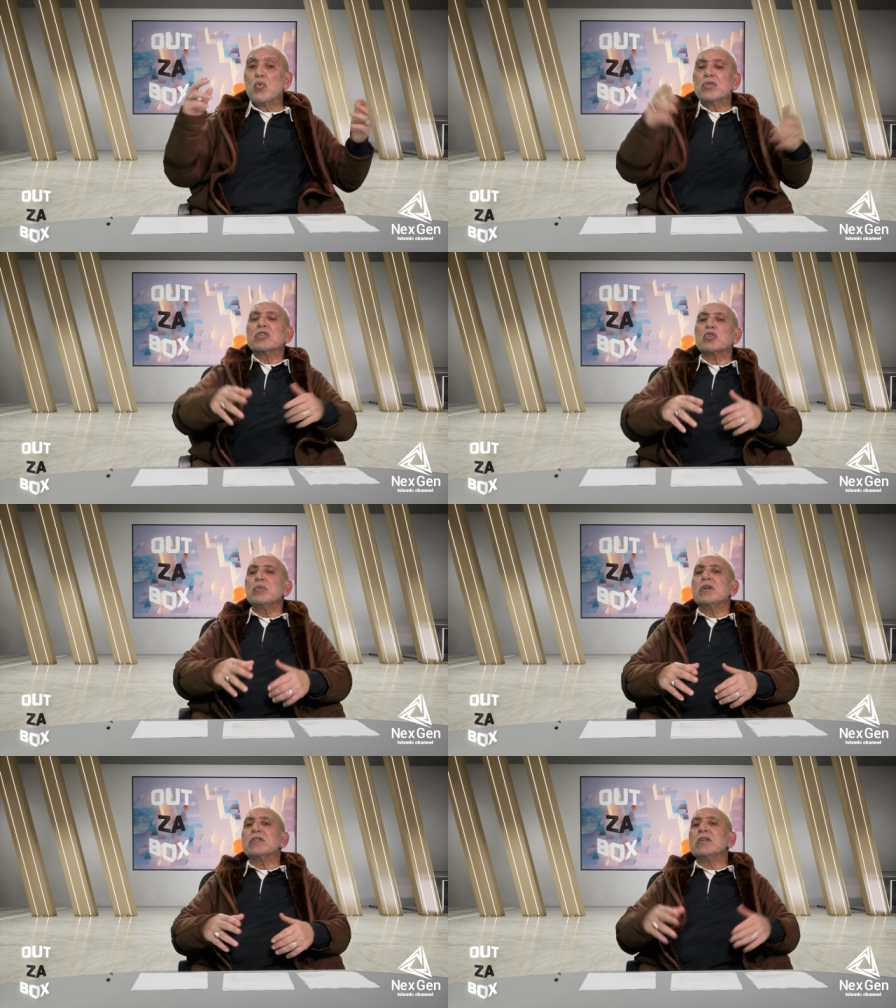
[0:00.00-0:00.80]
with this
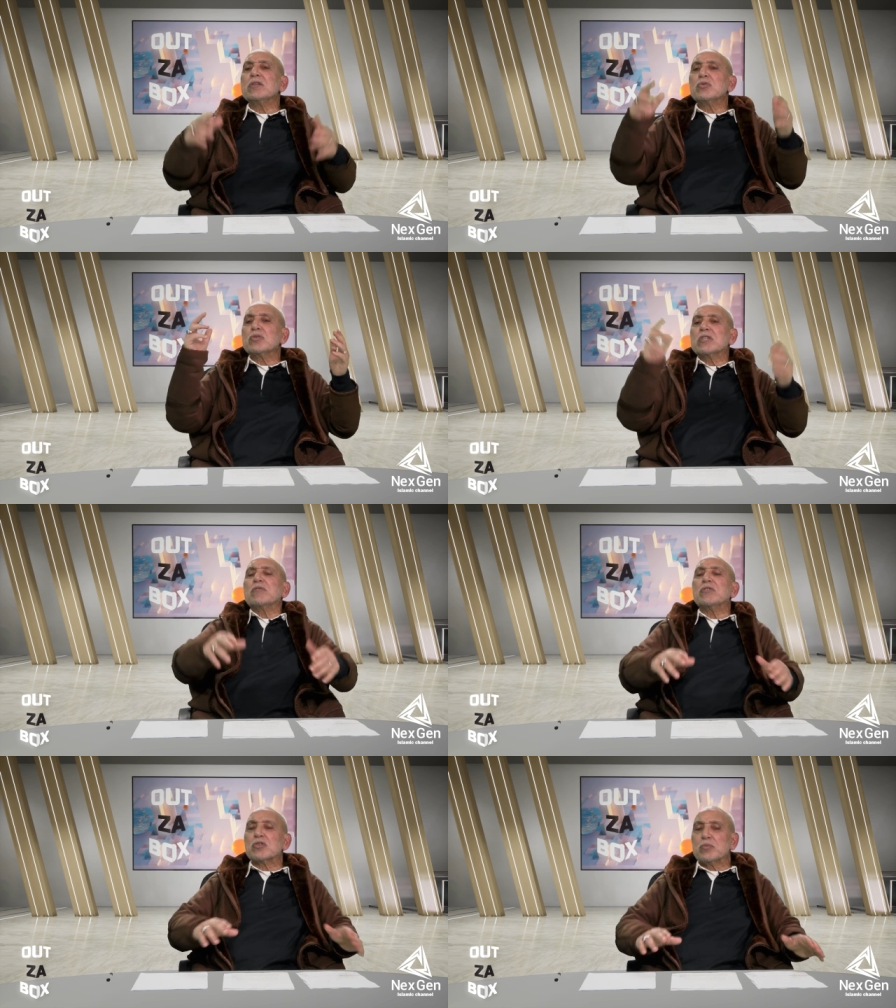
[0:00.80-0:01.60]
community, to
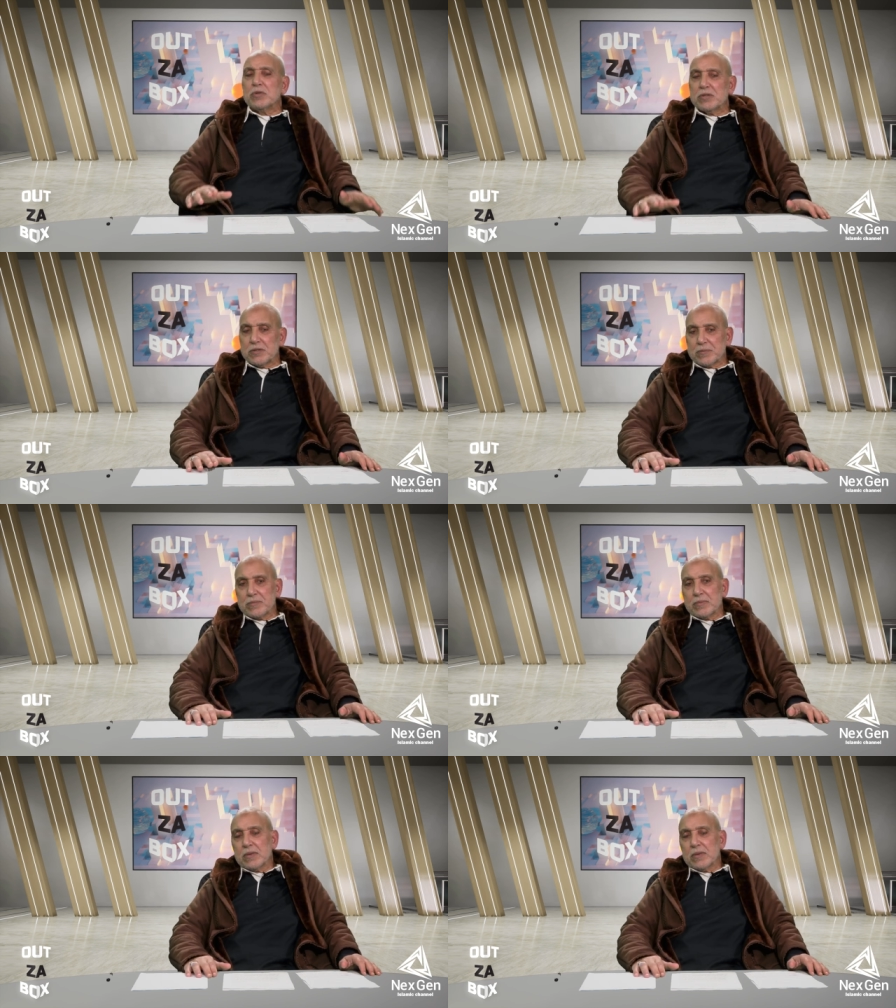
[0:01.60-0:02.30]
save this community.